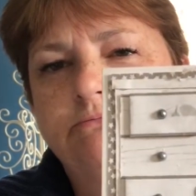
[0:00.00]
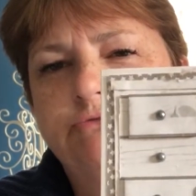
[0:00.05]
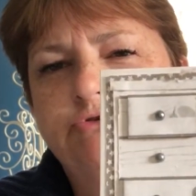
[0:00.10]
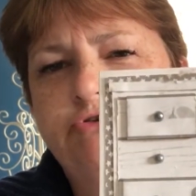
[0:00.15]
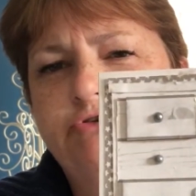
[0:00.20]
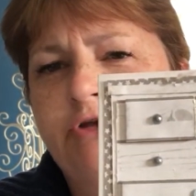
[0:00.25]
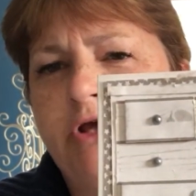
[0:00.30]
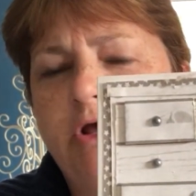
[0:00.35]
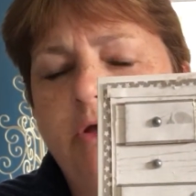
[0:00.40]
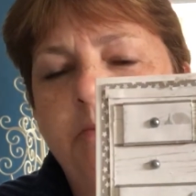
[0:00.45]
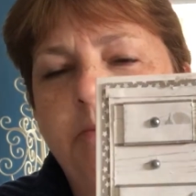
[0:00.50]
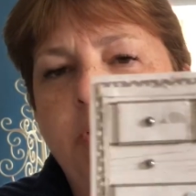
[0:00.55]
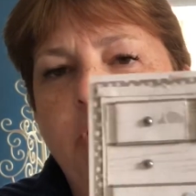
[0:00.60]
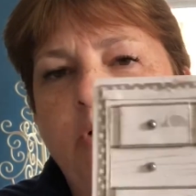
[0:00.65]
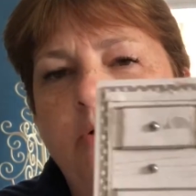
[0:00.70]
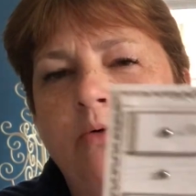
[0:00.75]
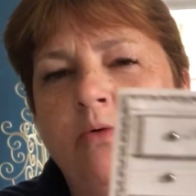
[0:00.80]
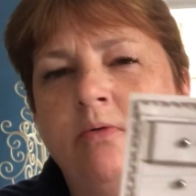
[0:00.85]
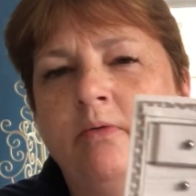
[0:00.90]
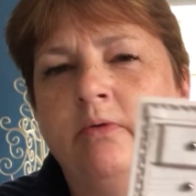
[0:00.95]

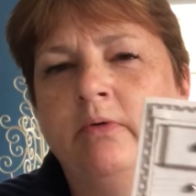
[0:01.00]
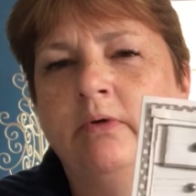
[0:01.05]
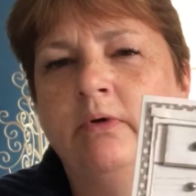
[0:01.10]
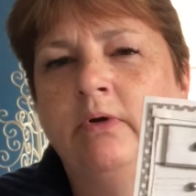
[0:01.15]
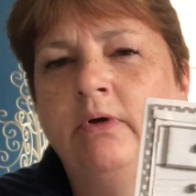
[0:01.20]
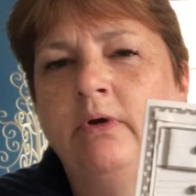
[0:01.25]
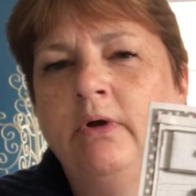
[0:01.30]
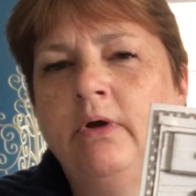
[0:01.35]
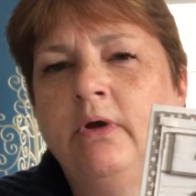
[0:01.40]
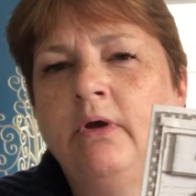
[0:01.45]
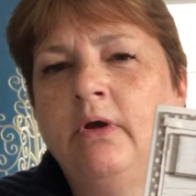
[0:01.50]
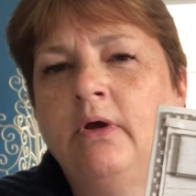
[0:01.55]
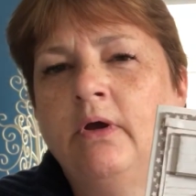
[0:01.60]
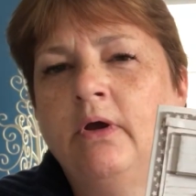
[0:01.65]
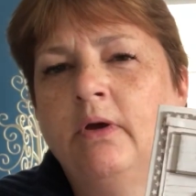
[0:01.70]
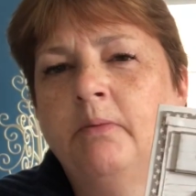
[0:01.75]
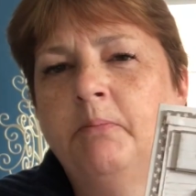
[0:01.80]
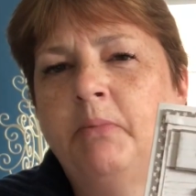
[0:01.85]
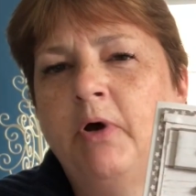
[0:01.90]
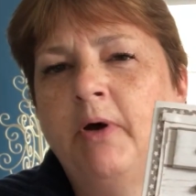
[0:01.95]
sailboat and
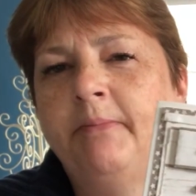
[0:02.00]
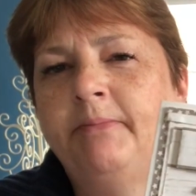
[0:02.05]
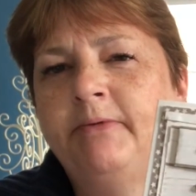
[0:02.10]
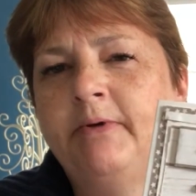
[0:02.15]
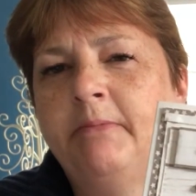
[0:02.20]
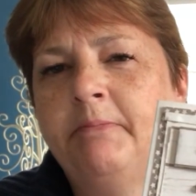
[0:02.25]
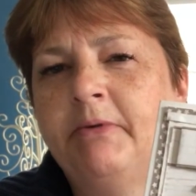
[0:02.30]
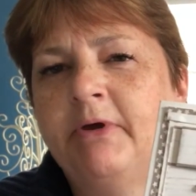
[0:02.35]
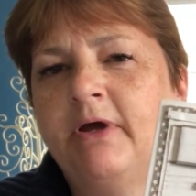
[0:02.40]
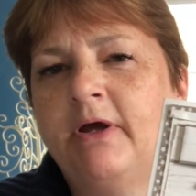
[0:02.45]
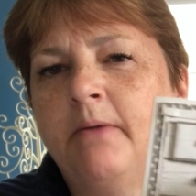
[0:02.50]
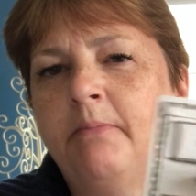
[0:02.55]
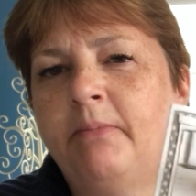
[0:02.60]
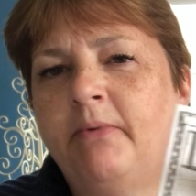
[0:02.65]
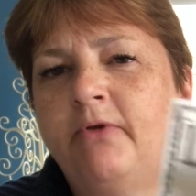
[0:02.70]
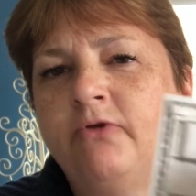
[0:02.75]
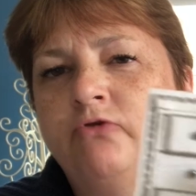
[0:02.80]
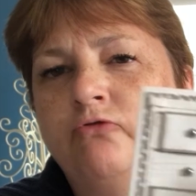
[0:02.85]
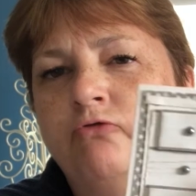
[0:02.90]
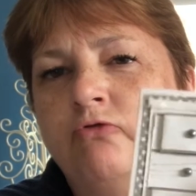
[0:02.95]
popped up a
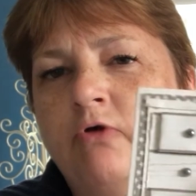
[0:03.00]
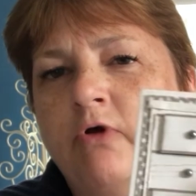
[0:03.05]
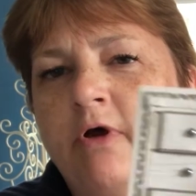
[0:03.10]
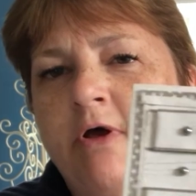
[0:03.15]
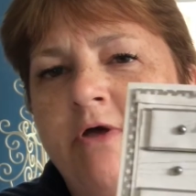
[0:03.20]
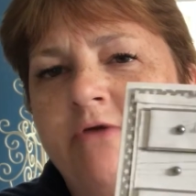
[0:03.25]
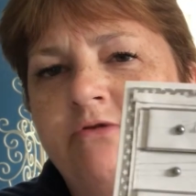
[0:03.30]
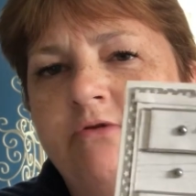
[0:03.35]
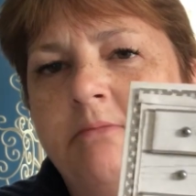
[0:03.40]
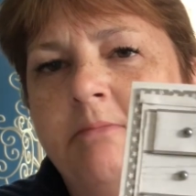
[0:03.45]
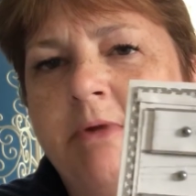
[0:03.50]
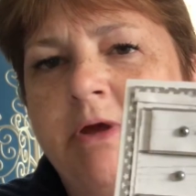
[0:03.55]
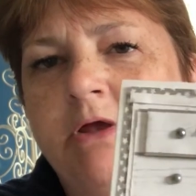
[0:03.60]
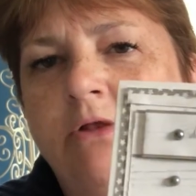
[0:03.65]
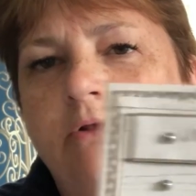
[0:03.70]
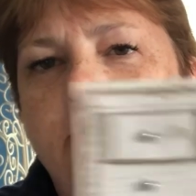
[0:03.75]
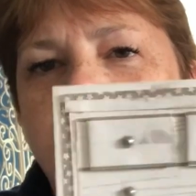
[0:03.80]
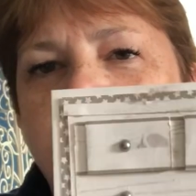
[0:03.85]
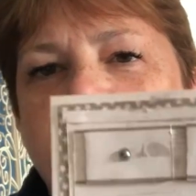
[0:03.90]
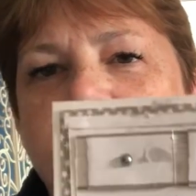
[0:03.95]
couple drawers to make
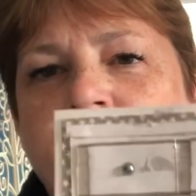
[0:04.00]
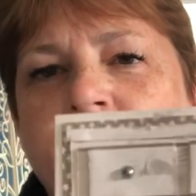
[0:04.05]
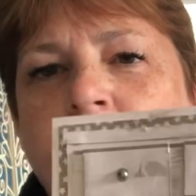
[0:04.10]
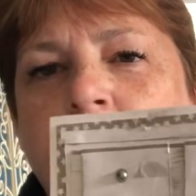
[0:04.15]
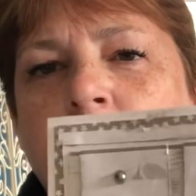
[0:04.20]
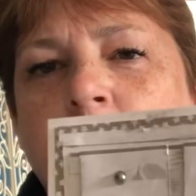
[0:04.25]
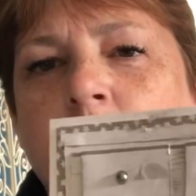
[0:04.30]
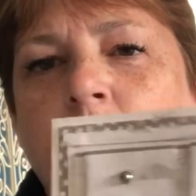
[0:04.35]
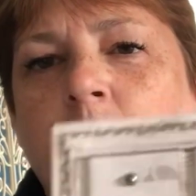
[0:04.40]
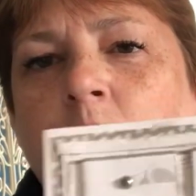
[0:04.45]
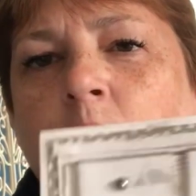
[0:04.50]
it look like they were